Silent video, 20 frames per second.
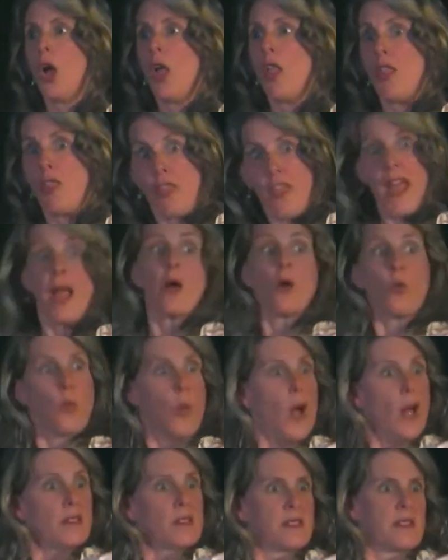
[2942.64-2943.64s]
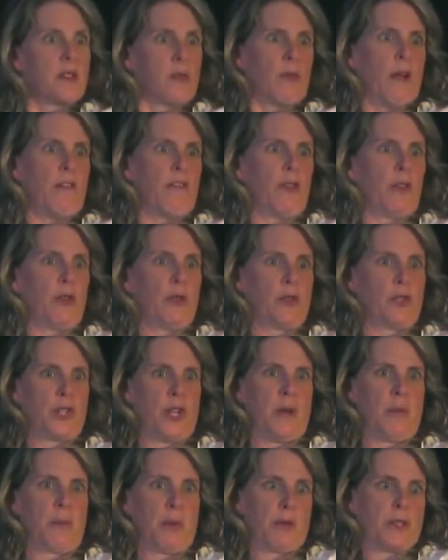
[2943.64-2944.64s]
there was the
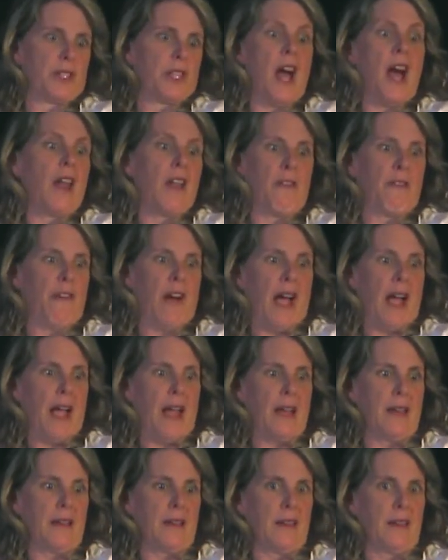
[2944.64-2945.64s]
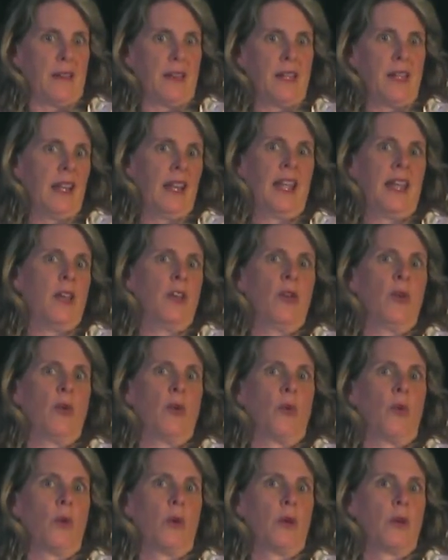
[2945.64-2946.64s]
revolution personified in
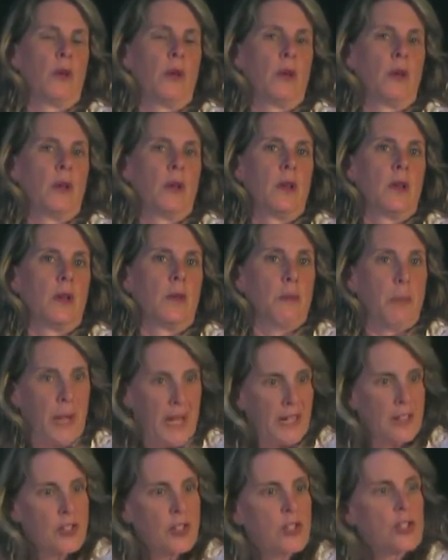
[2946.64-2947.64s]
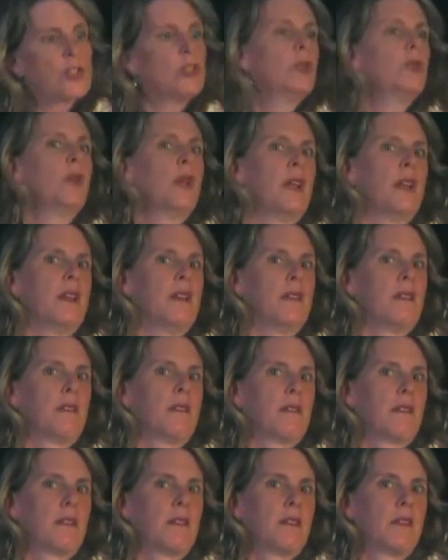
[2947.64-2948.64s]
Lenu, but excluded.
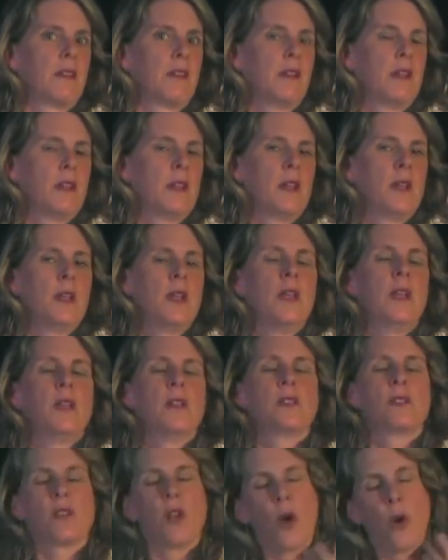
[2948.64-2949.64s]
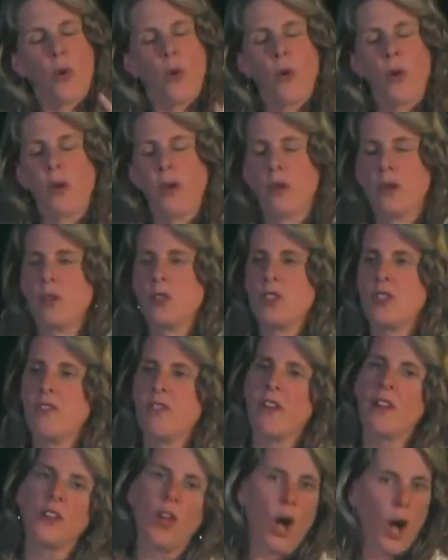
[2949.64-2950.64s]
So she
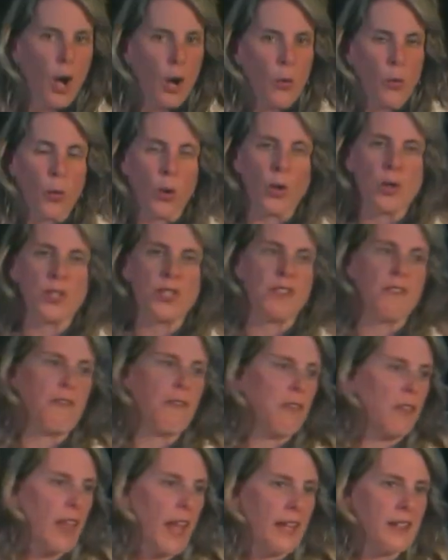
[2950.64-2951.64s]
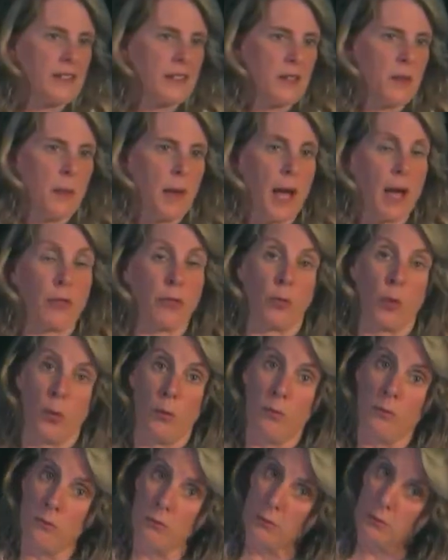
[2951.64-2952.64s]
felt awkward, she fled to the
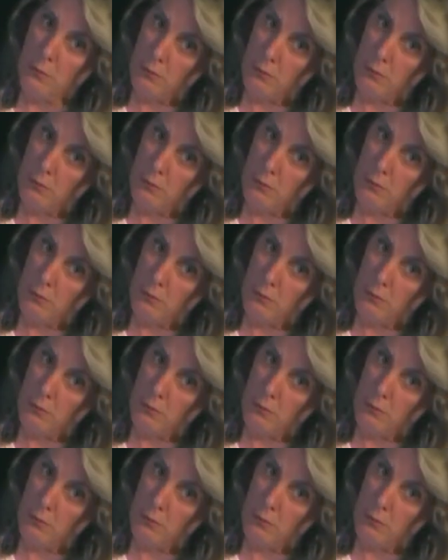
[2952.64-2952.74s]
bathroom.